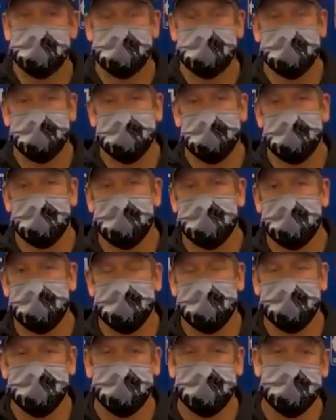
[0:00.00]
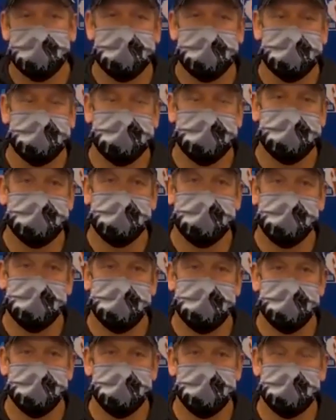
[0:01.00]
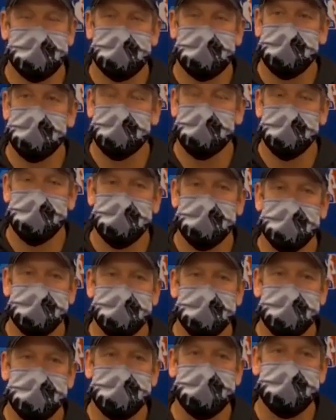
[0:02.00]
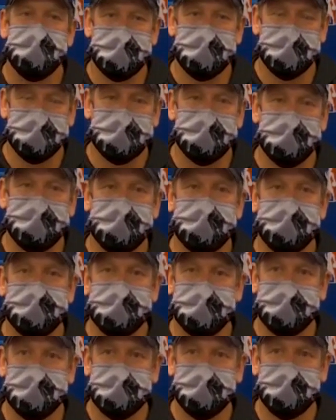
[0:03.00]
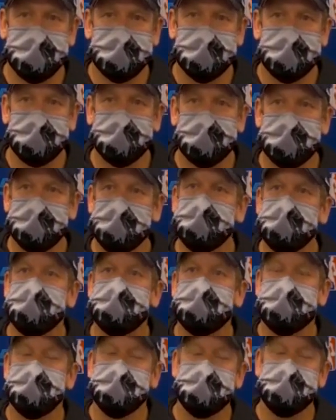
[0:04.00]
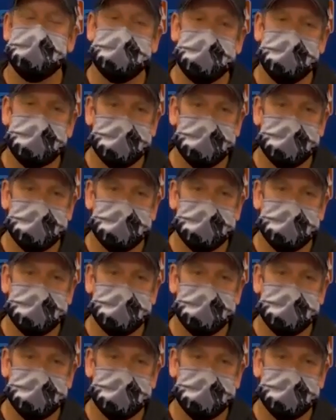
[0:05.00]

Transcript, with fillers: kind of mental uh, capacity everybody has yeah i appreciate it thanks nick yeah, thank you mike